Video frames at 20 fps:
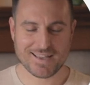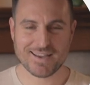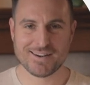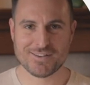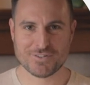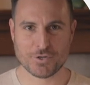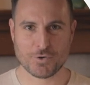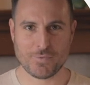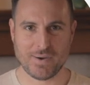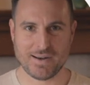slide
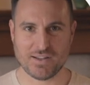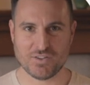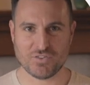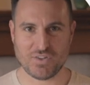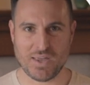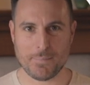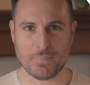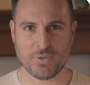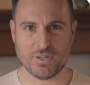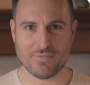is a great
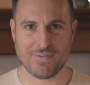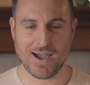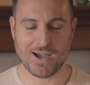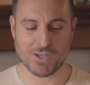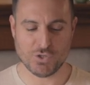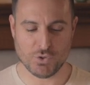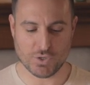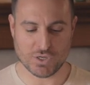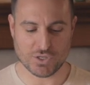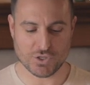example of how
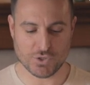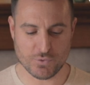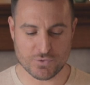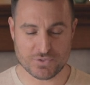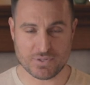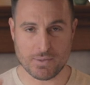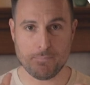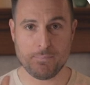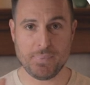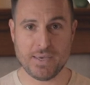you can use
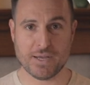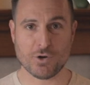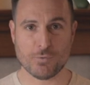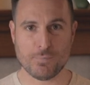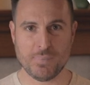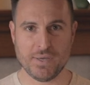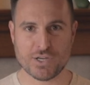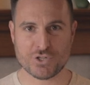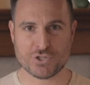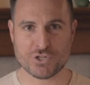the bigger
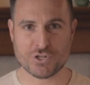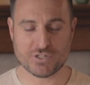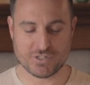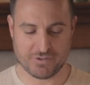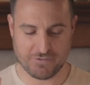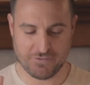picture to